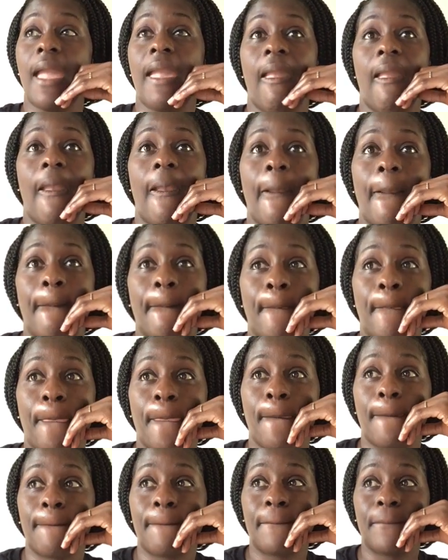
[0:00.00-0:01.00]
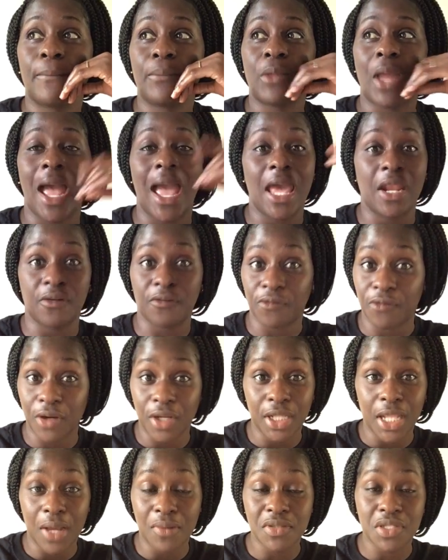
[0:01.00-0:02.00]
and I had a
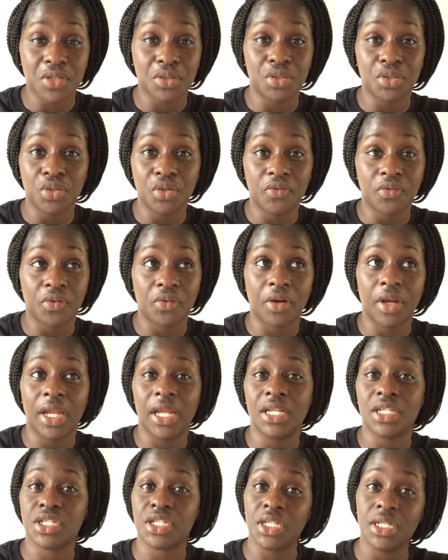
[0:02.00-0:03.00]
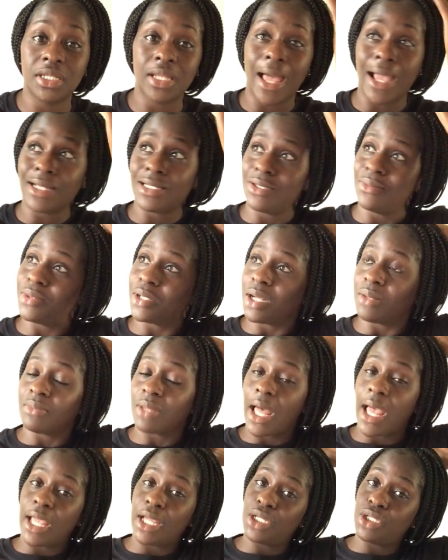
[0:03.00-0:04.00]
friend that was on the NuvaRing, she liked it, but
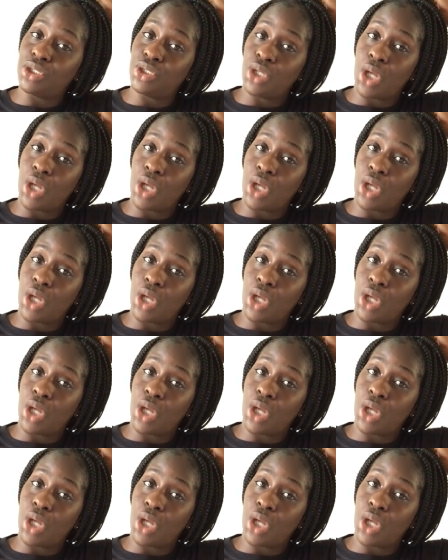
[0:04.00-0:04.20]
I'm like,